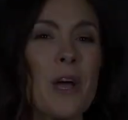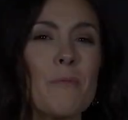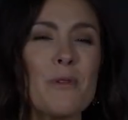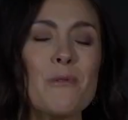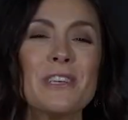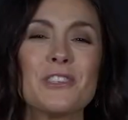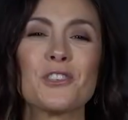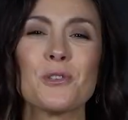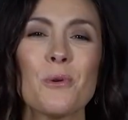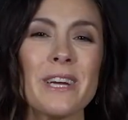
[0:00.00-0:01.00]
hope you
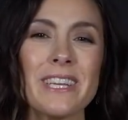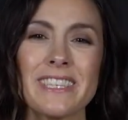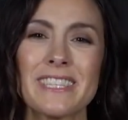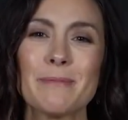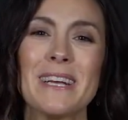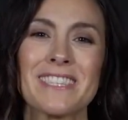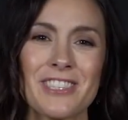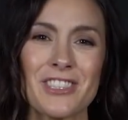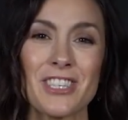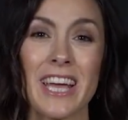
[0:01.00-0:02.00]
enjoyed this
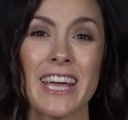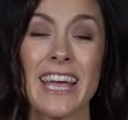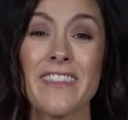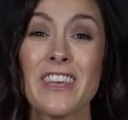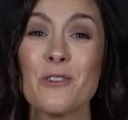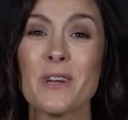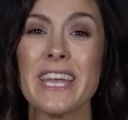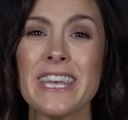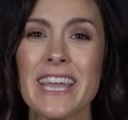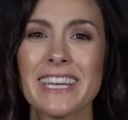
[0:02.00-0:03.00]
message today and that you
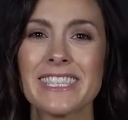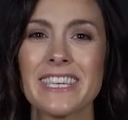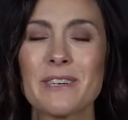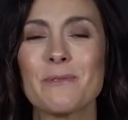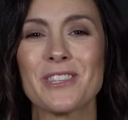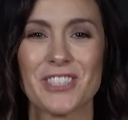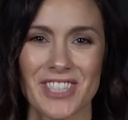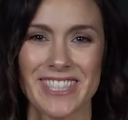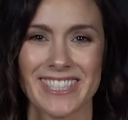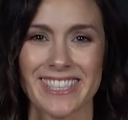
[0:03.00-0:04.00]
connected with
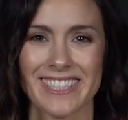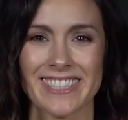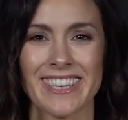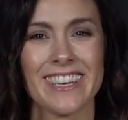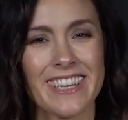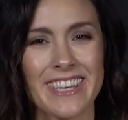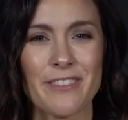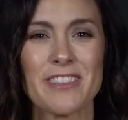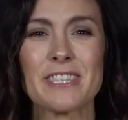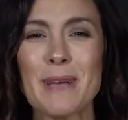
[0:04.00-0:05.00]
Jesus.
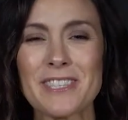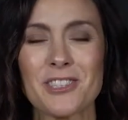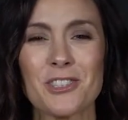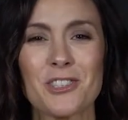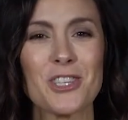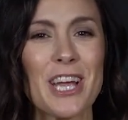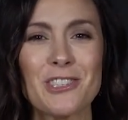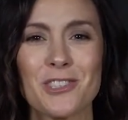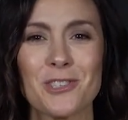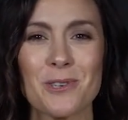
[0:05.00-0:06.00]
If this message has
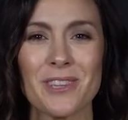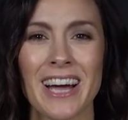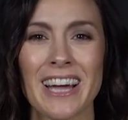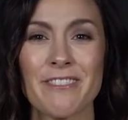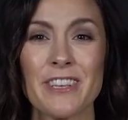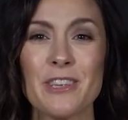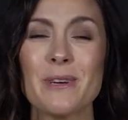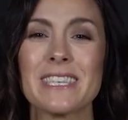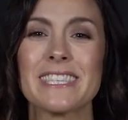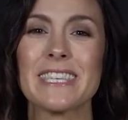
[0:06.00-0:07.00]
changed your life and you
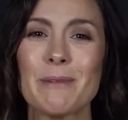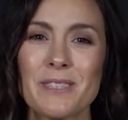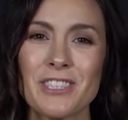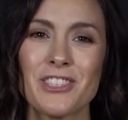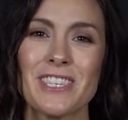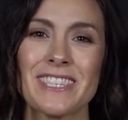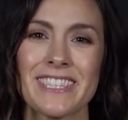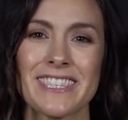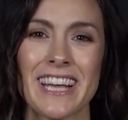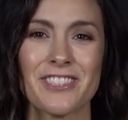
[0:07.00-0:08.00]
accepted
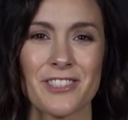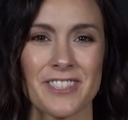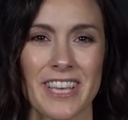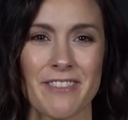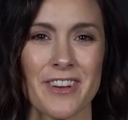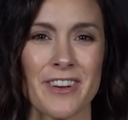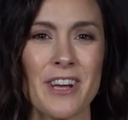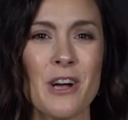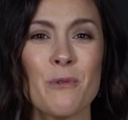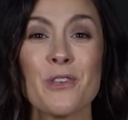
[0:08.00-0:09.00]
Jesus as your Savior,
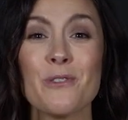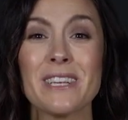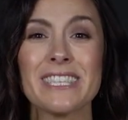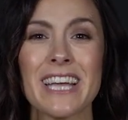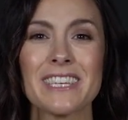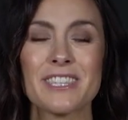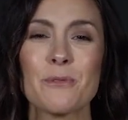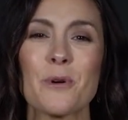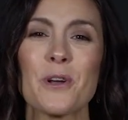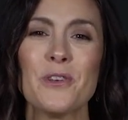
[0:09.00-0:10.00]
you can text the
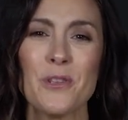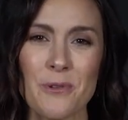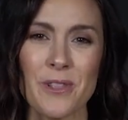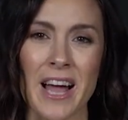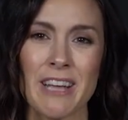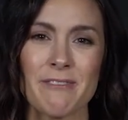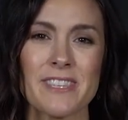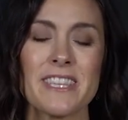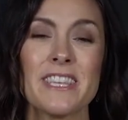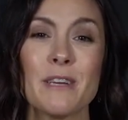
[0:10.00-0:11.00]
word new life
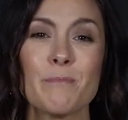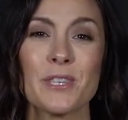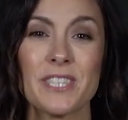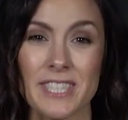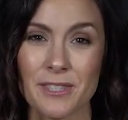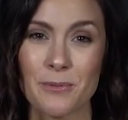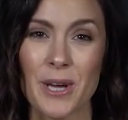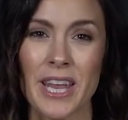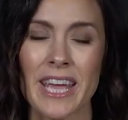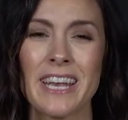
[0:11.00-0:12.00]
to the number
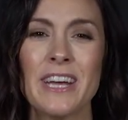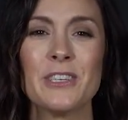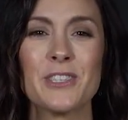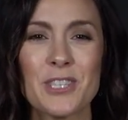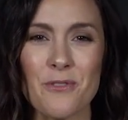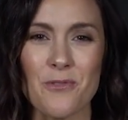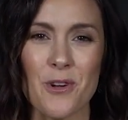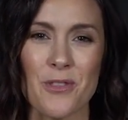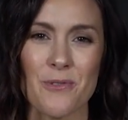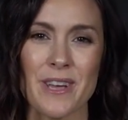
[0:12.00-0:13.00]

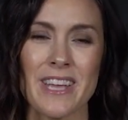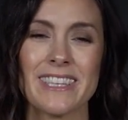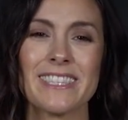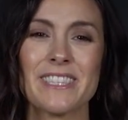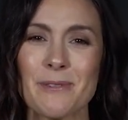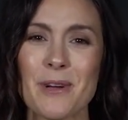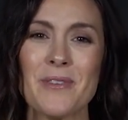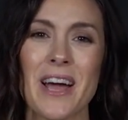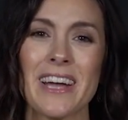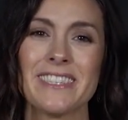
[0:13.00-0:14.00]

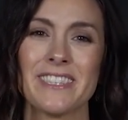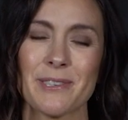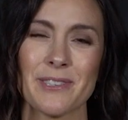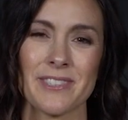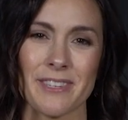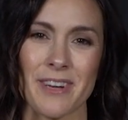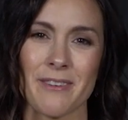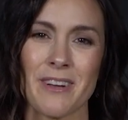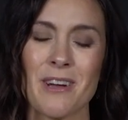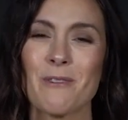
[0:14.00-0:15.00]
618-243-0900.
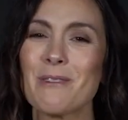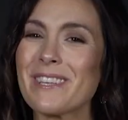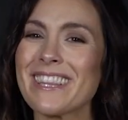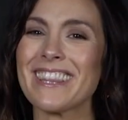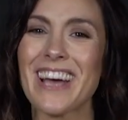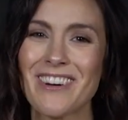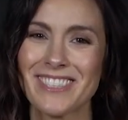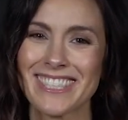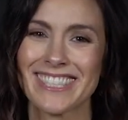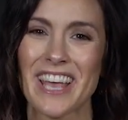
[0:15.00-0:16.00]
We would love
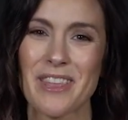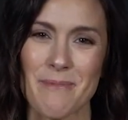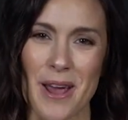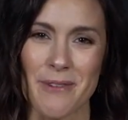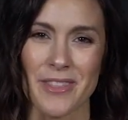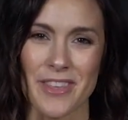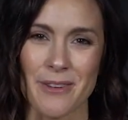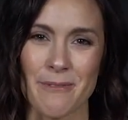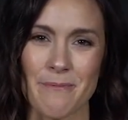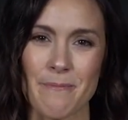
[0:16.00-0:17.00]
to celebrate with
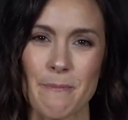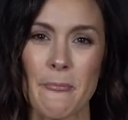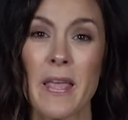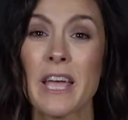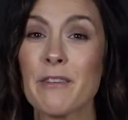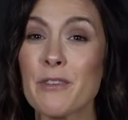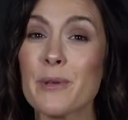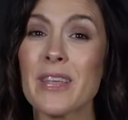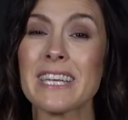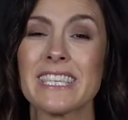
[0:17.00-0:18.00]
you. If you
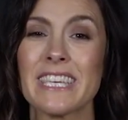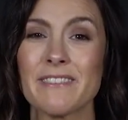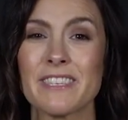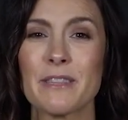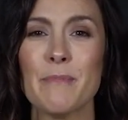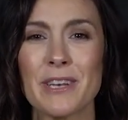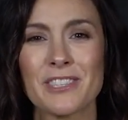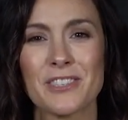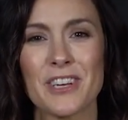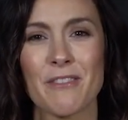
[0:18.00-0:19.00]
would like to give to the
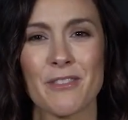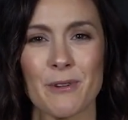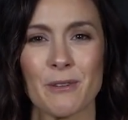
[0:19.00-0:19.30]
ministry of The